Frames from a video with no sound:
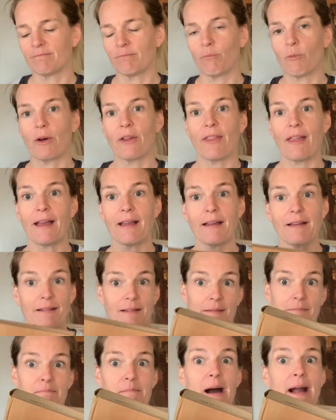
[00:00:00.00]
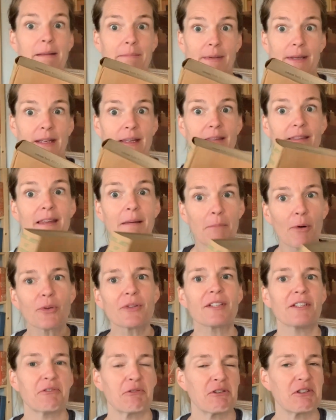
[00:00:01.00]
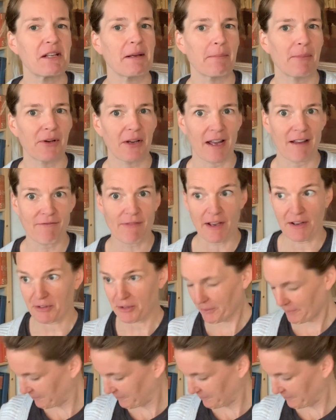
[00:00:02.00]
Well, that might be the most interesting book I found.